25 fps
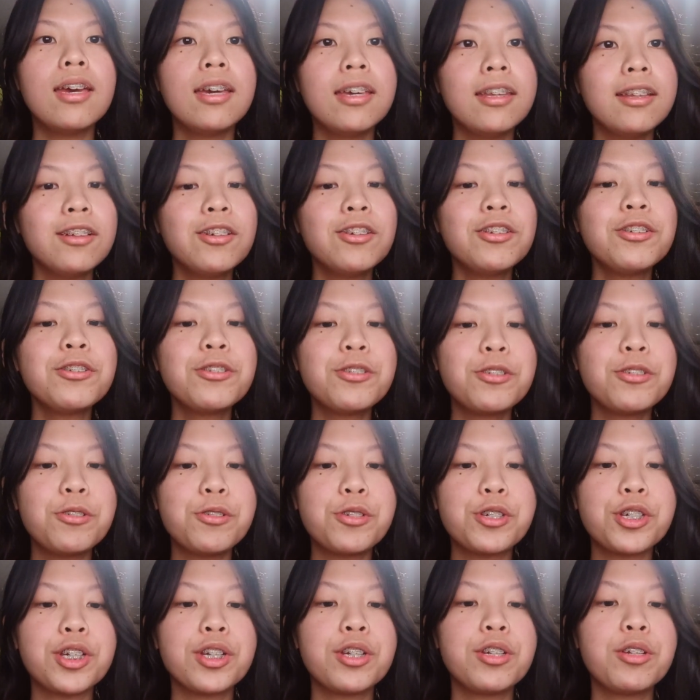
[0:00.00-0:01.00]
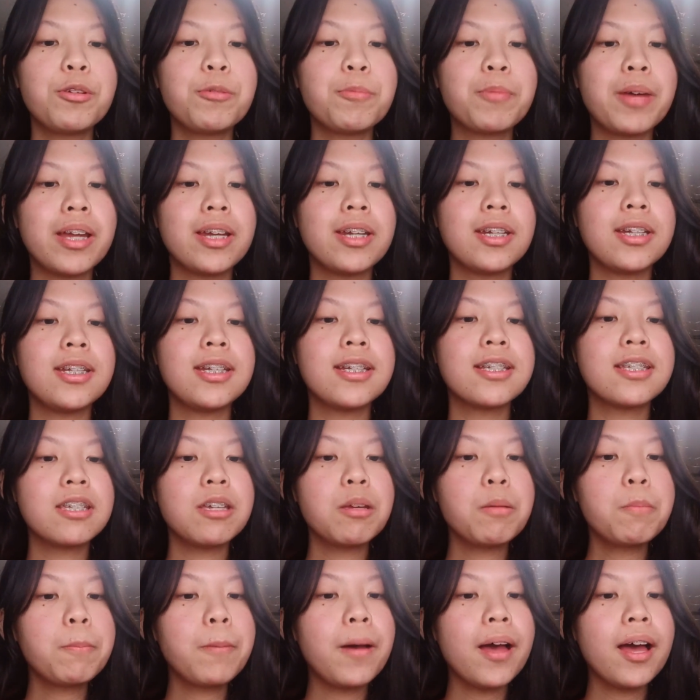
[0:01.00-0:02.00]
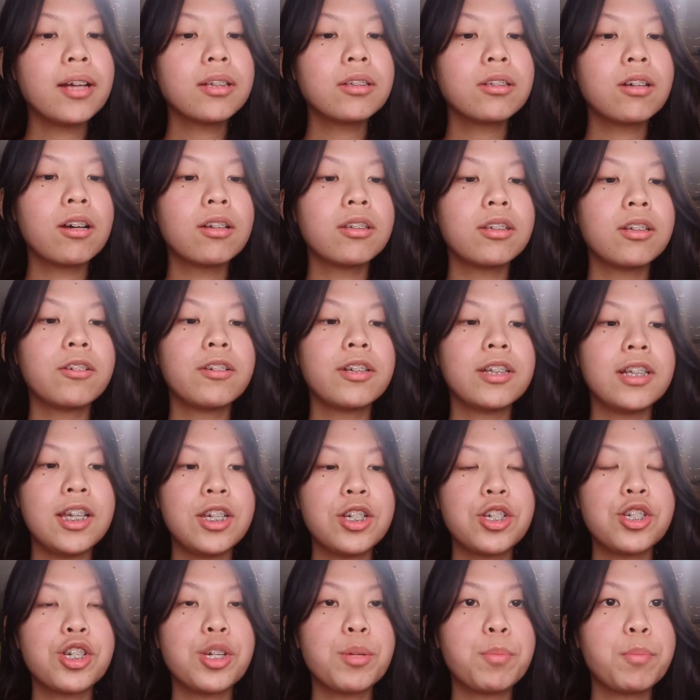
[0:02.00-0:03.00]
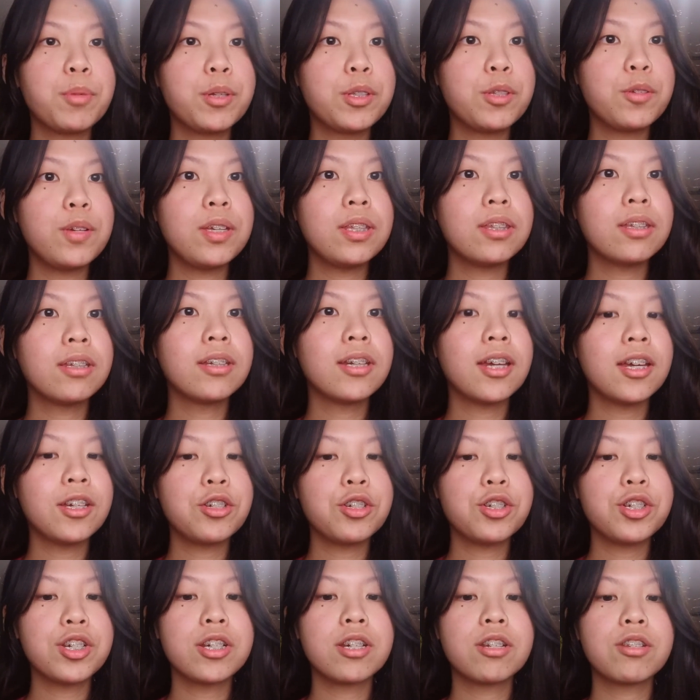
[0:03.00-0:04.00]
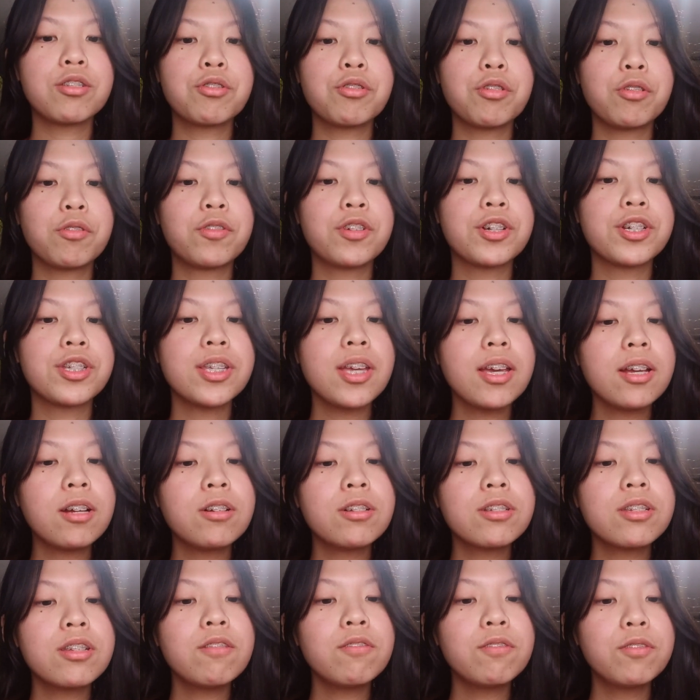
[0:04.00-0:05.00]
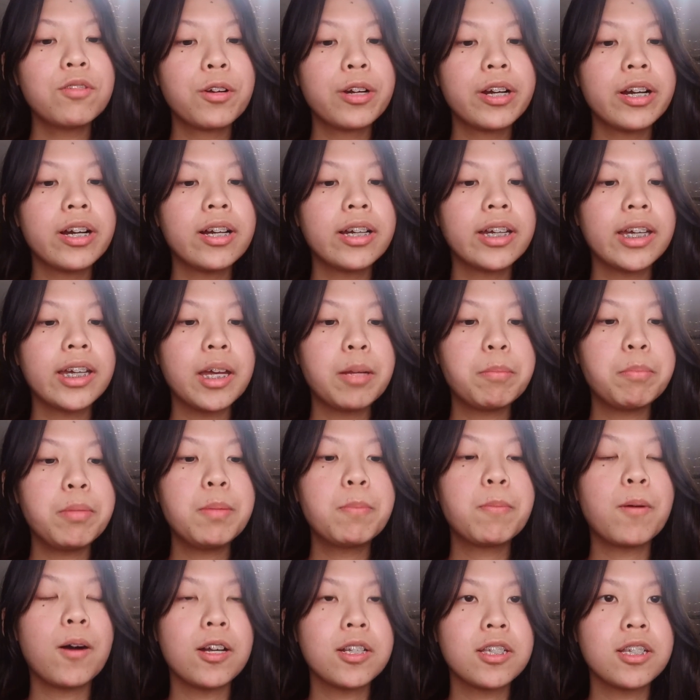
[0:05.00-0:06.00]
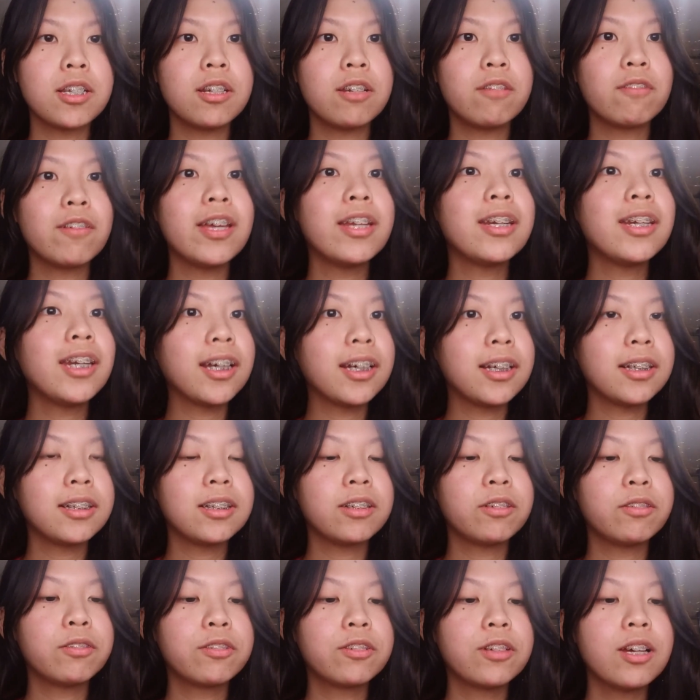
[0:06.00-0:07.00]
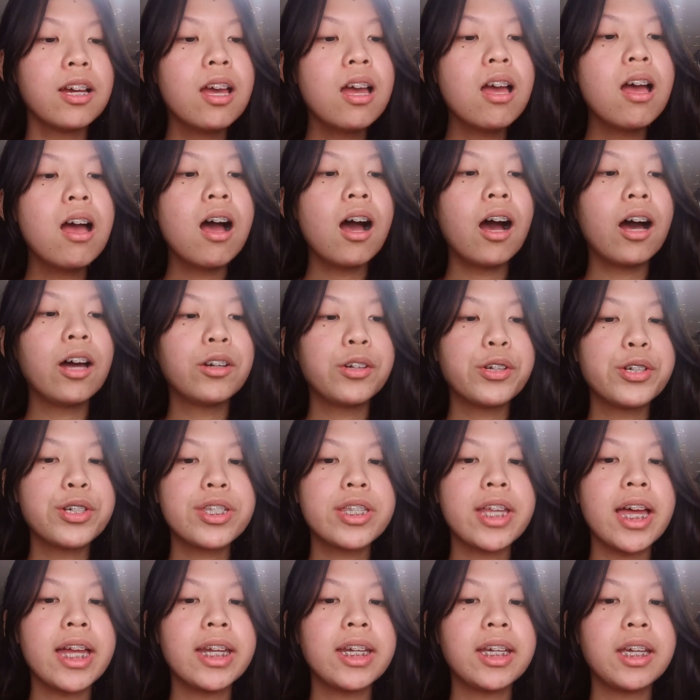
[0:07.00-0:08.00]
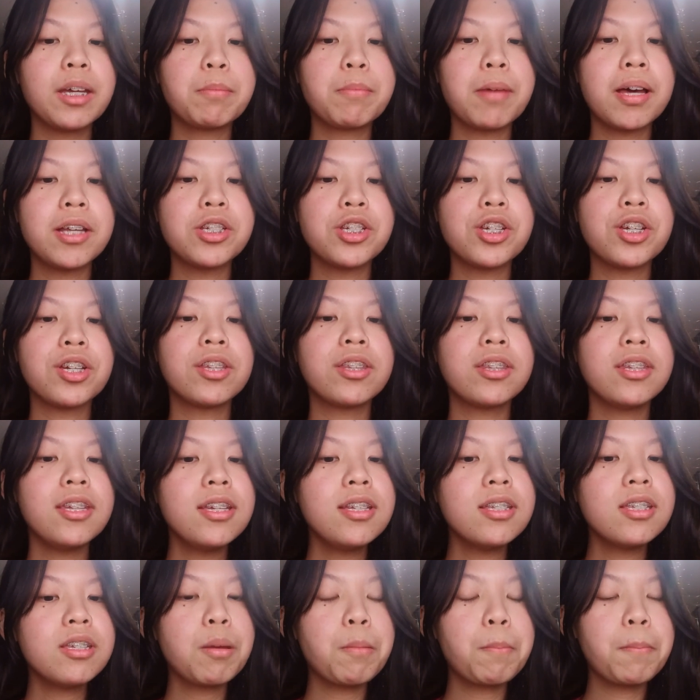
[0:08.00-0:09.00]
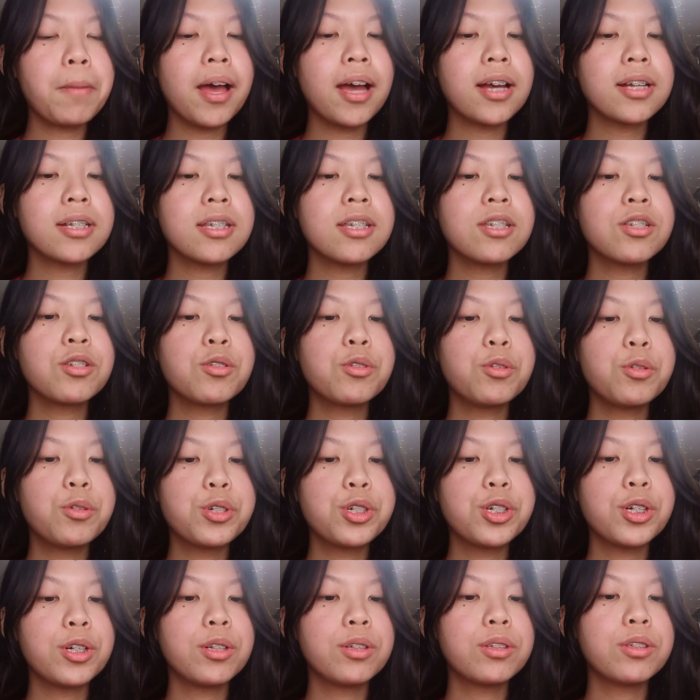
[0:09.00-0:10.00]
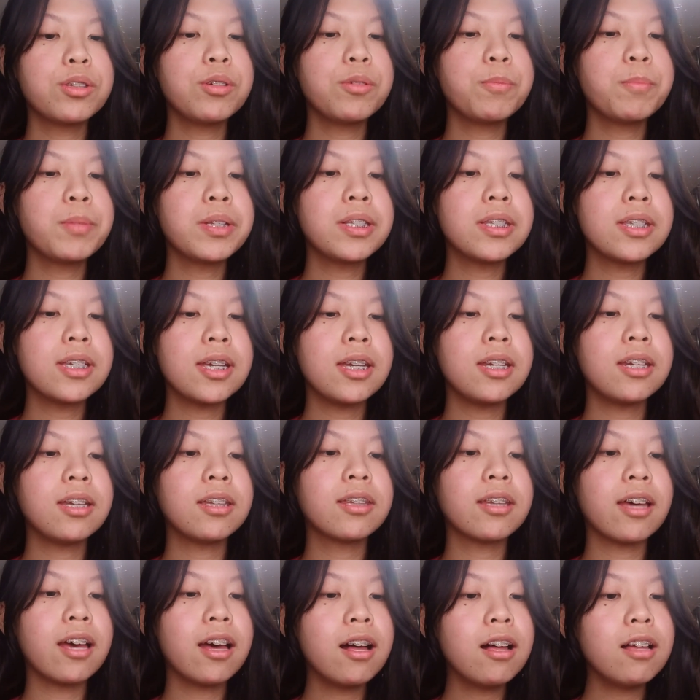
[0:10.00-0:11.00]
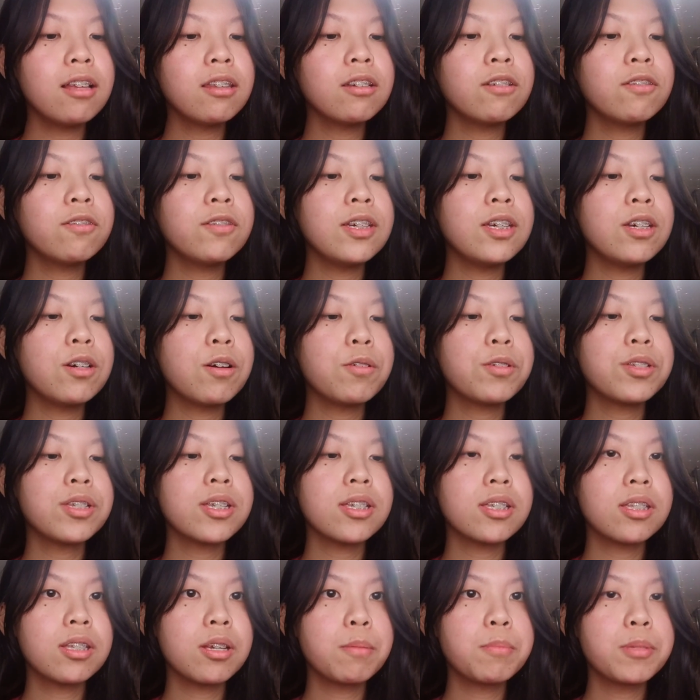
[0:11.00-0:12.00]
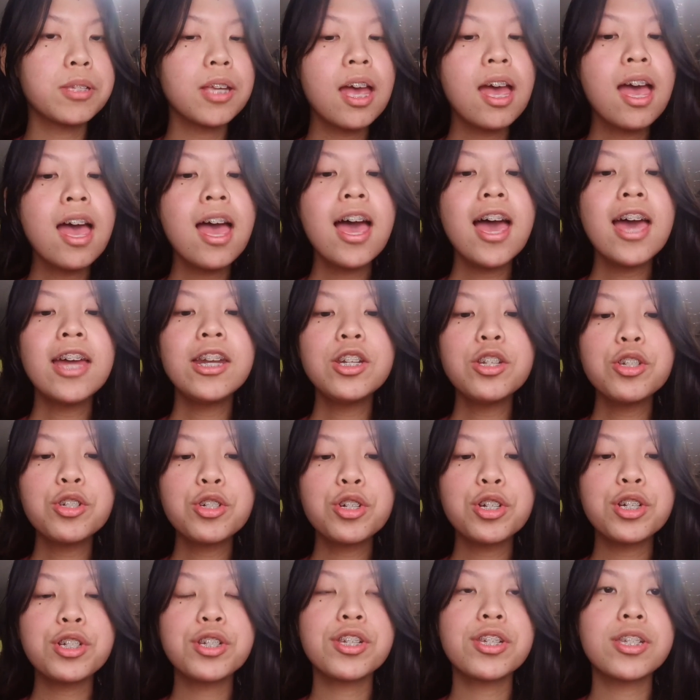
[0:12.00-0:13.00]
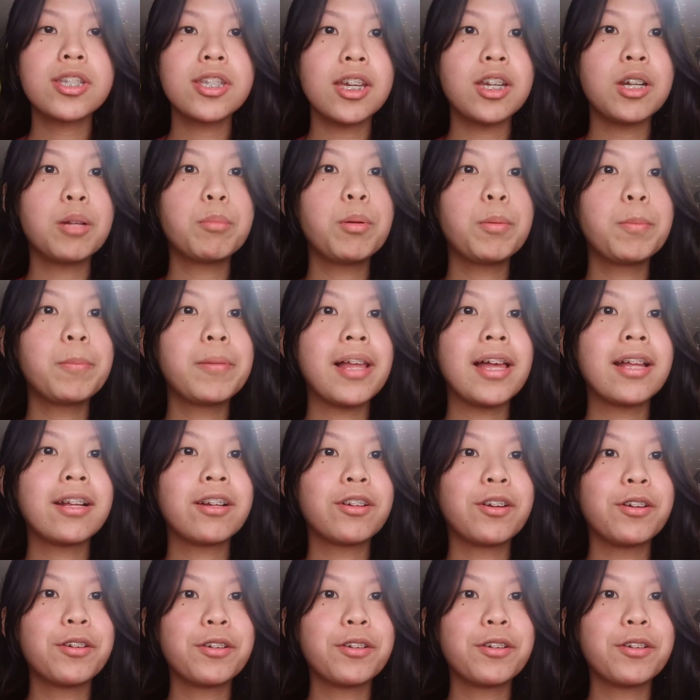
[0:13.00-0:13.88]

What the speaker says: In conclusion, humanity's impact on the relationship between the nitrogen and sulfur cycles and flora can be positive and negative. Understanding and managing these impacts is crucial to maintaining the health of ecosystems and ensuring sustainable plant